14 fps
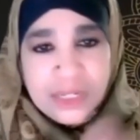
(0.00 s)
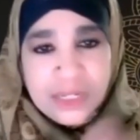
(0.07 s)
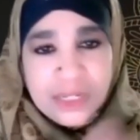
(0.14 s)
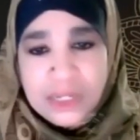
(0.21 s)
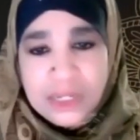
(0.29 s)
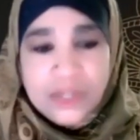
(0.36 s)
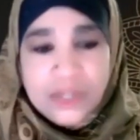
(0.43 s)

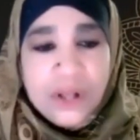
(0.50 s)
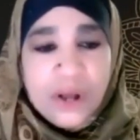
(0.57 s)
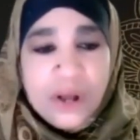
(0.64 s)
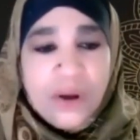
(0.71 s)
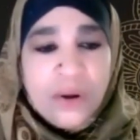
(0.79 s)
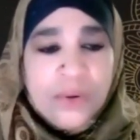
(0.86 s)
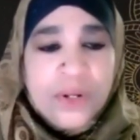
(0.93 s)
You
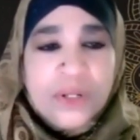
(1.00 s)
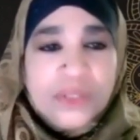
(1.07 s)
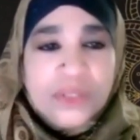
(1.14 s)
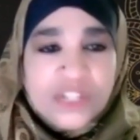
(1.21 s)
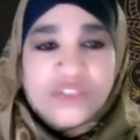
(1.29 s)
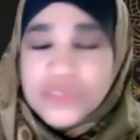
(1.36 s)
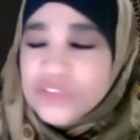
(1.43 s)
know,
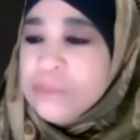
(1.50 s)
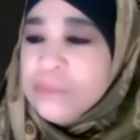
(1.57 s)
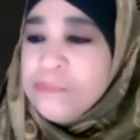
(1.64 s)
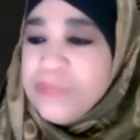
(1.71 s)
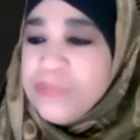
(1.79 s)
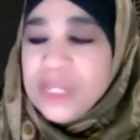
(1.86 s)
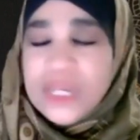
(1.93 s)
this was a
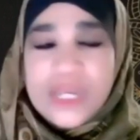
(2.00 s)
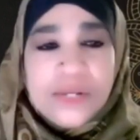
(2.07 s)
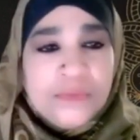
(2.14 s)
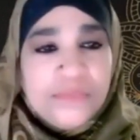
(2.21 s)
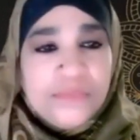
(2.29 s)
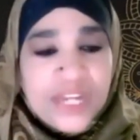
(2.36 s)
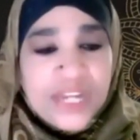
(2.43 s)
big
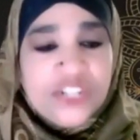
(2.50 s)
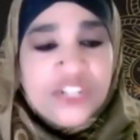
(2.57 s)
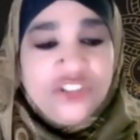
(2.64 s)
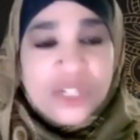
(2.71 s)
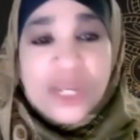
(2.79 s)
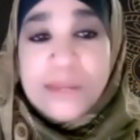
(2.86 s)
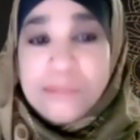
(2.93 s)

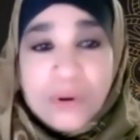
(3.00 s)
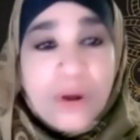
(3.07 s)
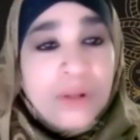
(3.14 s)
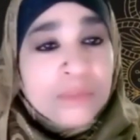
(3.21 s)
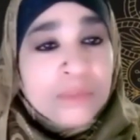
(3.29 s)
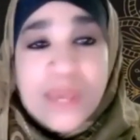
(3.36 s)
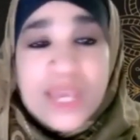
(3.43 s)
innovation. It
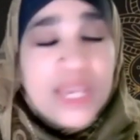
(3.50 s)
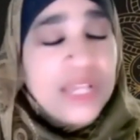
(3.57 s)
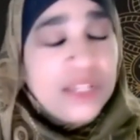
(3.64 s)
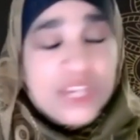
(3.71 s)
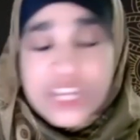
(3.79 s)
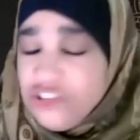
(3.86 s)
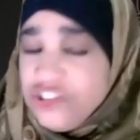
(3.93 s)
made
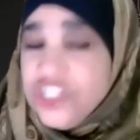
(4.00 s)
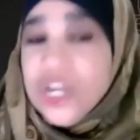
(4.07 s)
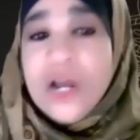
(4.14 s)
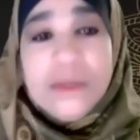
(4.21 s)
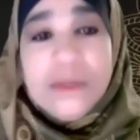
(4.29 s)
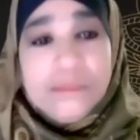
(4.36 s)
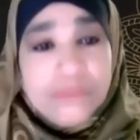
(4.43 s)
these
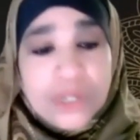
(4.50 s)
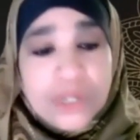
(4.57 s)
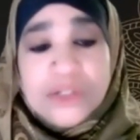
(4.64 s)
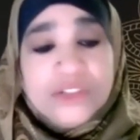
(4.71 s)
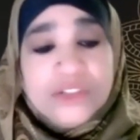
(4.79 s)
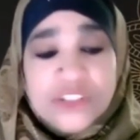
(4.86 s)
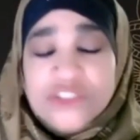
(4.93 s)
young
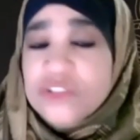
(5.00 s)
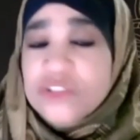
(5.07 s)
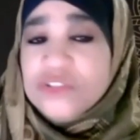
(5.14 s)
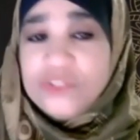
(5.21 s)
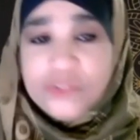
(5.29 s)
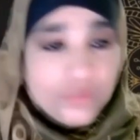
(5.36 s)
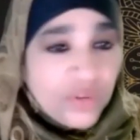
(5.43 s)
brothers and
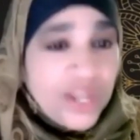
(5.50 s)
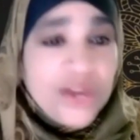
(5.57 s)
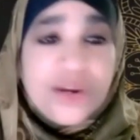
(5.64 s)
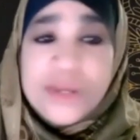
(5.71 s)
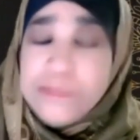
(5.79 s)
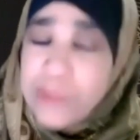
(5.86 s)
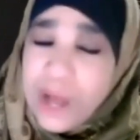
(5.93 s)
sisters
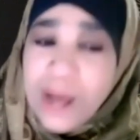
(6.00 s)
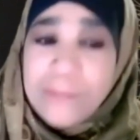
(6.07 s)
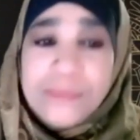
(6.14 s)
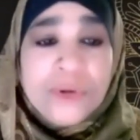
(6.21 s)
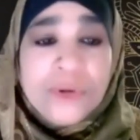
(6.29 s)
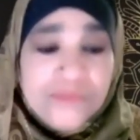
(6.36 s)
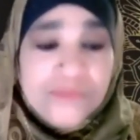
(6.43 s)
very
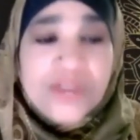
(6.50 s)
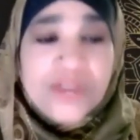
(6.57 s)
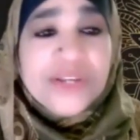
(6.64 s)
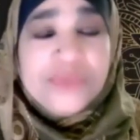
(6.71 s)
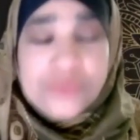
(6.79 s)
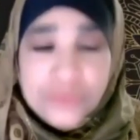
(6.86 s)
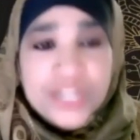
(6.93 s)
popular and
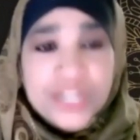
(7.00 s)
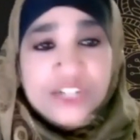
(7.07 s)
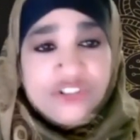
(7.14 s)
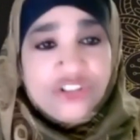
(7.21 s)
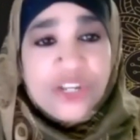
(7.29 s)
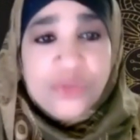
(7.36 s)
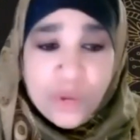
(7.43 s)
very
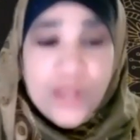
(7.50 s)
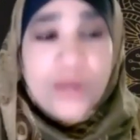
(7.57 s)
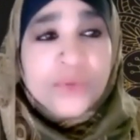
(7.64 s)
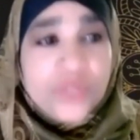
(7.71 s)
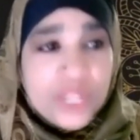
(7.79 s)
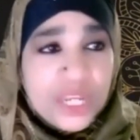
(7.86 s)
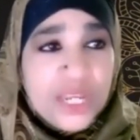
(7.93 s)
rich and
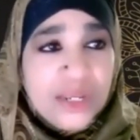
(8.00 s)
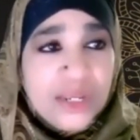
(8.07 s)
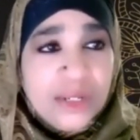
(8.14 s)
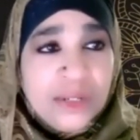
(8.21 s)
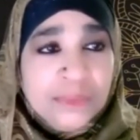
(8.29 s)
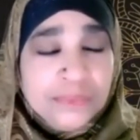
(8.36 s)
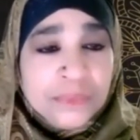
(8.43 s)
wealthy.
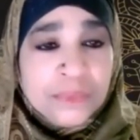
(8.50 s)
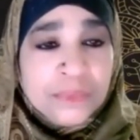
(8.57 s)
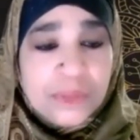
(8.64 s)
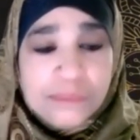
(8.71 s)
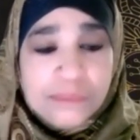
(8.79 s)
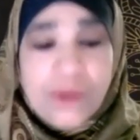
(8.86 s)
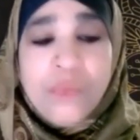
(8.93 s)

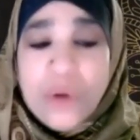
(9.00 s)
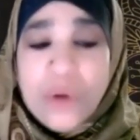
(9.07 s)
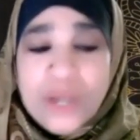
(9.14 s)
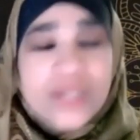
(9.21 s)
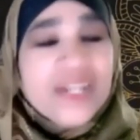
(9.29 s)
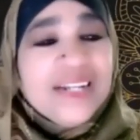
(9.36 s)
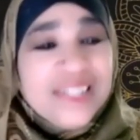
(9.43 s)
But
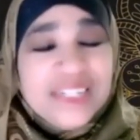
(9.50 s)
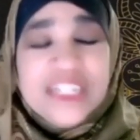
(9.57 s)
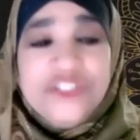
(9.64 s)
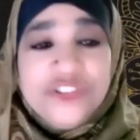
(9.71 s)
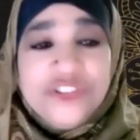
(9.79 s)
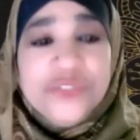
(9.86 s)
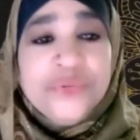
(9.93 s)
what did
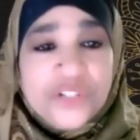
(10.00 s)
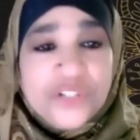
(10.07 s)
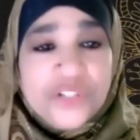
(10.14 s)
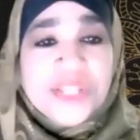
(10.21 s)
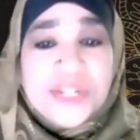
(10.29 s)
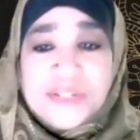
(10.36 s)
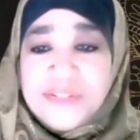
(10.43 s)
it do to
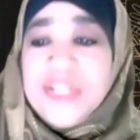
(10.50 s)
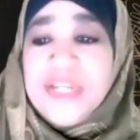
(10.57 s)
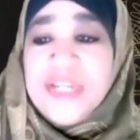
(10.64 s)
their deen?